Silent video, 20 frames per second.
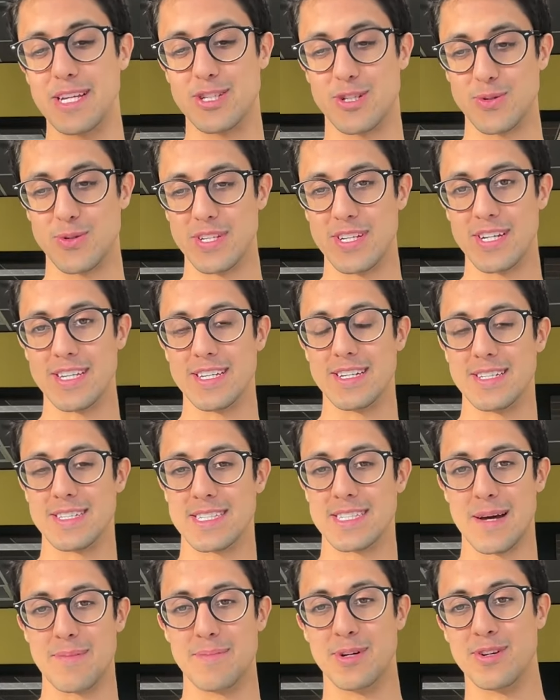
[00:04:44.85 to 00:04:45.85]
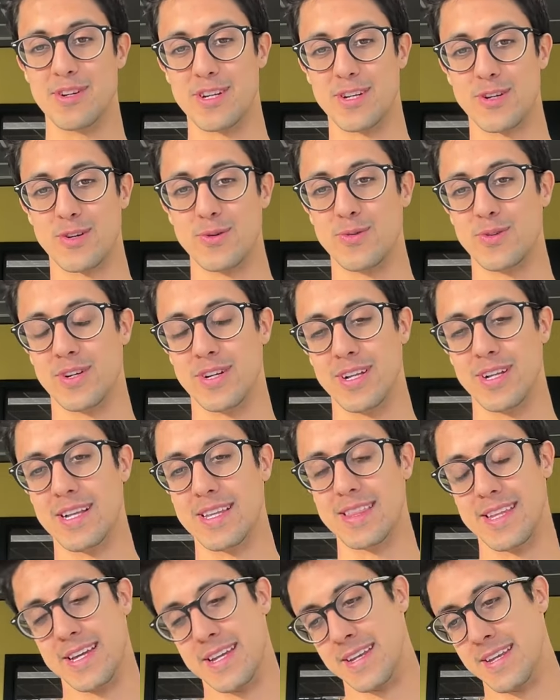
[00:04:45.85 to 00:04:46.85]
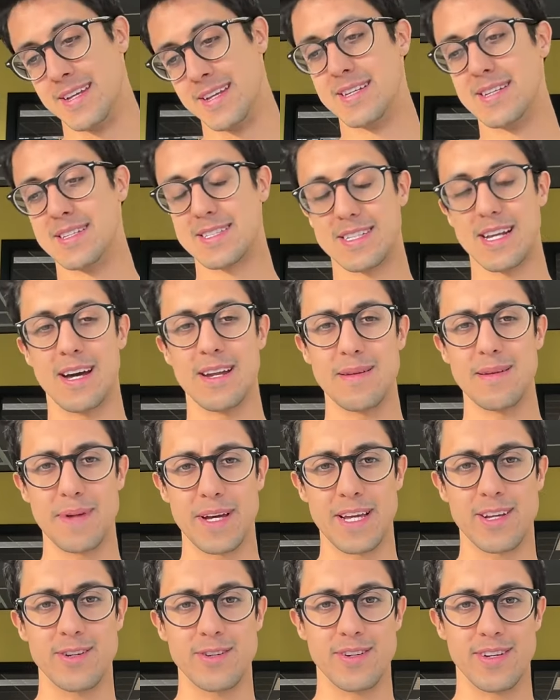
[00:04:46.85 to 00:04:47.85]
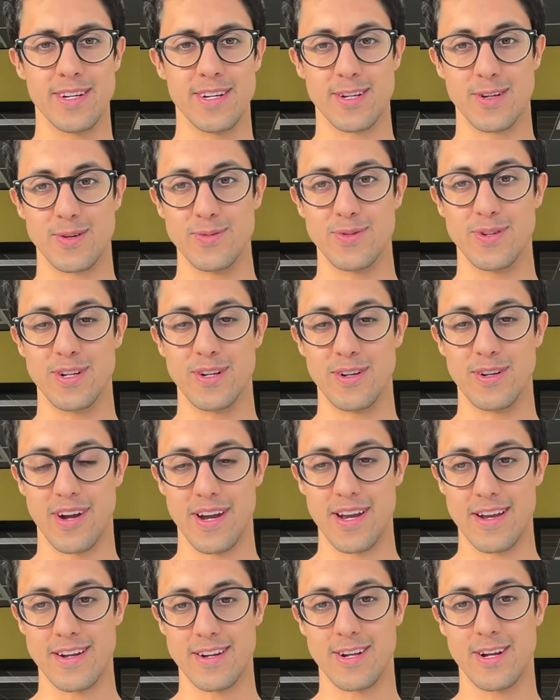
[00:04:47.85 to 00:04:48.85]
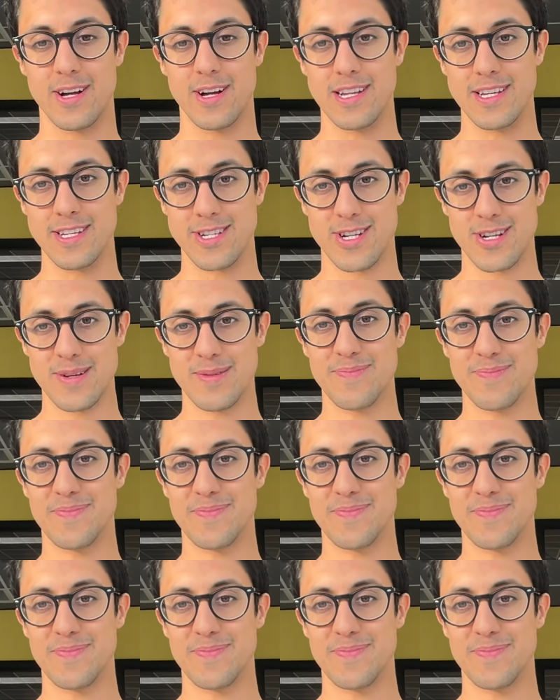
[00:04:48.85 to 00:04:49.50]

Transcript: junior year summer at Google and then started my career at Google right out of college.